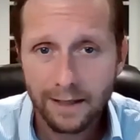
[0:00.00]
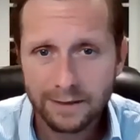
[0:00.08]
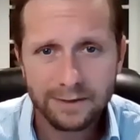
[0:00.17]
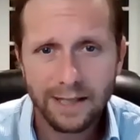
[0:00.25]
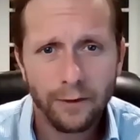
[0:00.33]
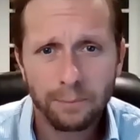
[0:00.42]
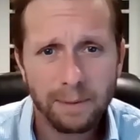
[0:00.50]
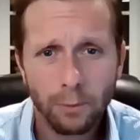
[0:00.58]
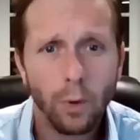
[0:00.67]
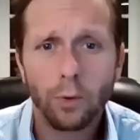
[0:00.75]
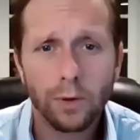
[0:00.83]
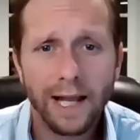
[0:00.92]
just other people
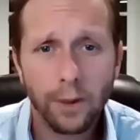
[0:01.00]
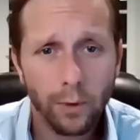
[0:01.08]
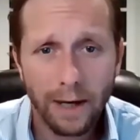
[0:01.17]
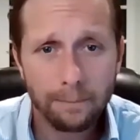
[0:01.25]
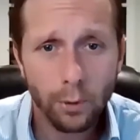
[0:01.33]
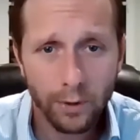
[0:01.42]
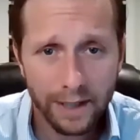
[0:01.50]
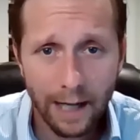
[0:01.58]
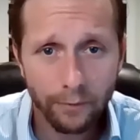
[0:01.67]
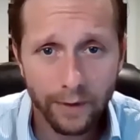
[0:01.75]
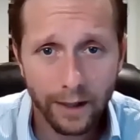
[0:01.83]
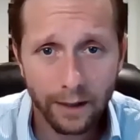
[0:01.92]
won't like what I'm putting
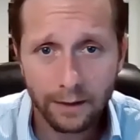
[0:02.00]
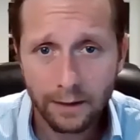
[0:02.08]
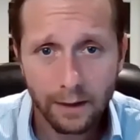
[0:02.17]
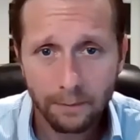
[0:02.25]
out there,